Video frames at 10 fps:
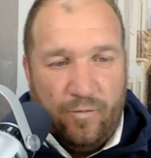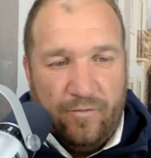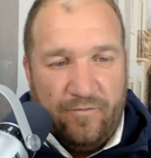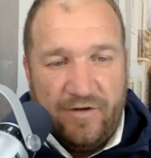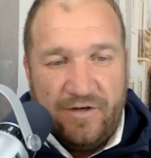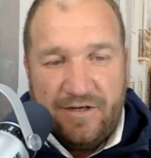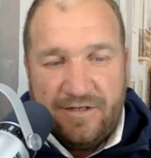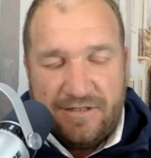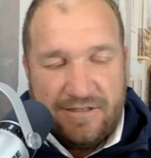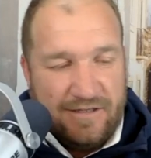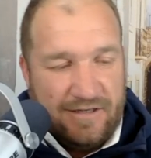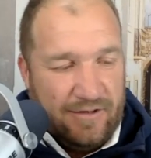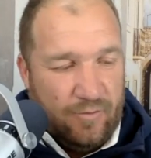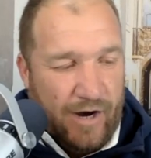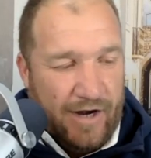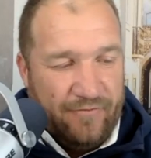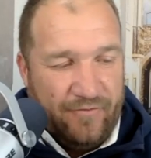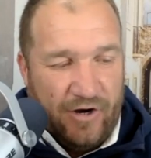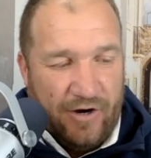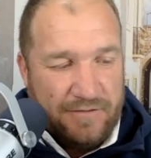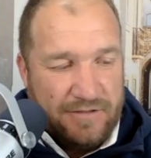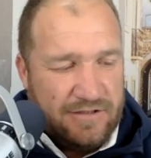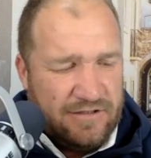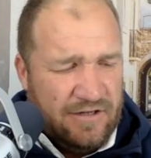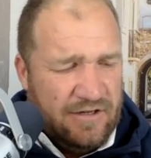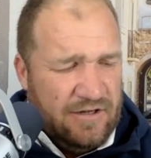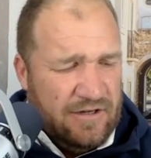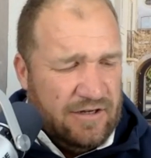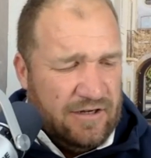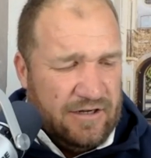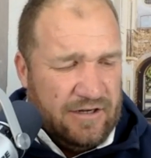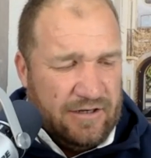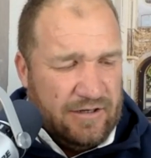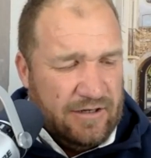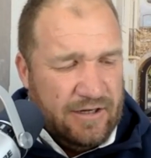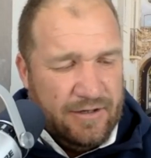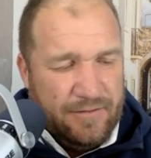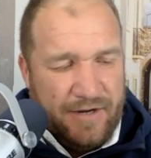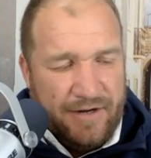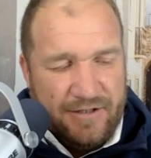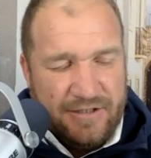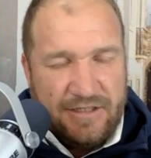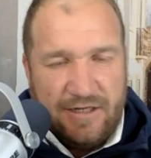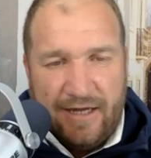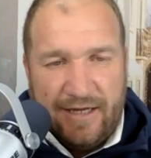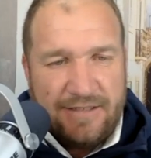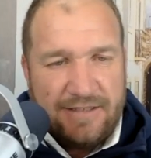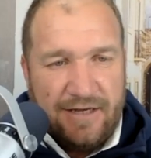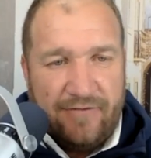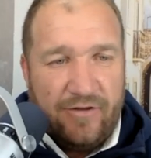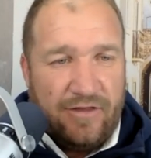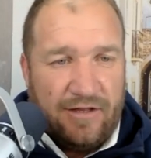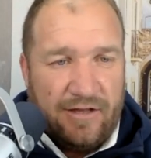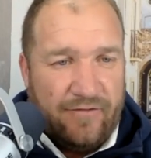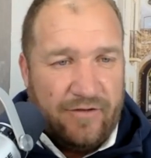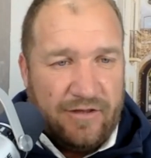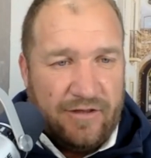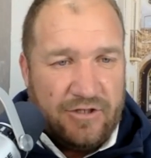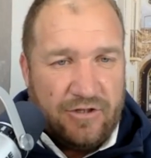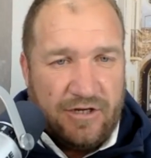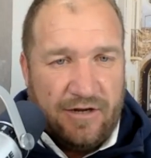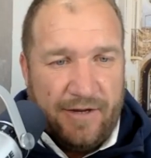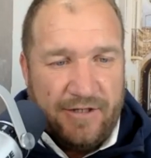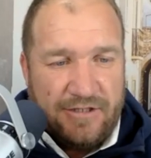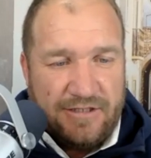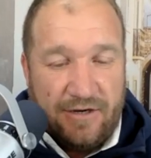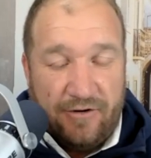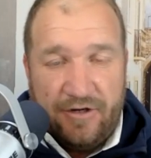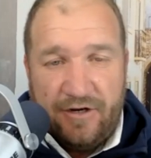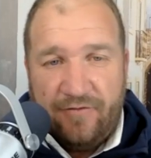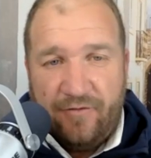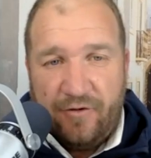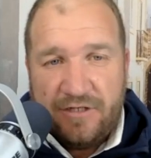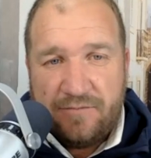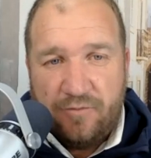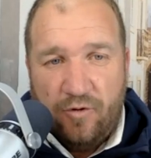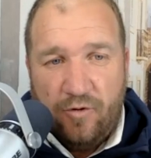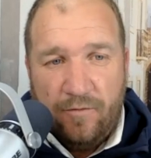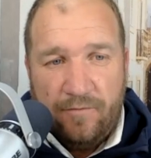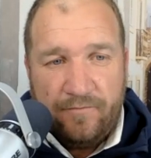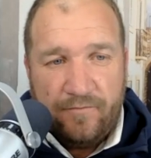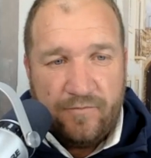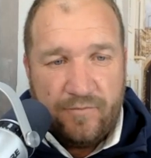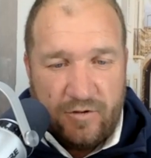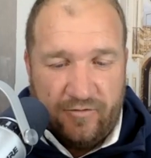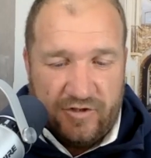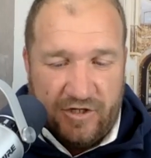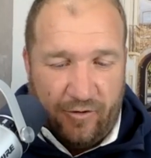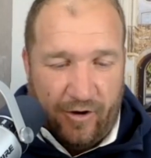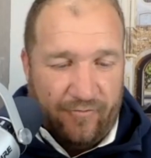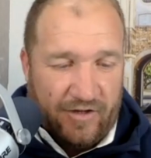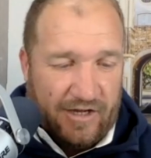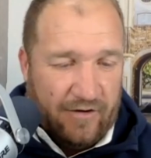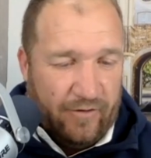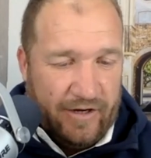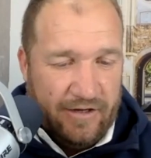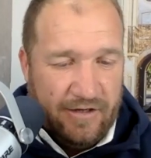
vineyards, uh, wine farms, uh, man, just lakes, everything, everything that you can imagine is here in, in a very small sort of geographic area.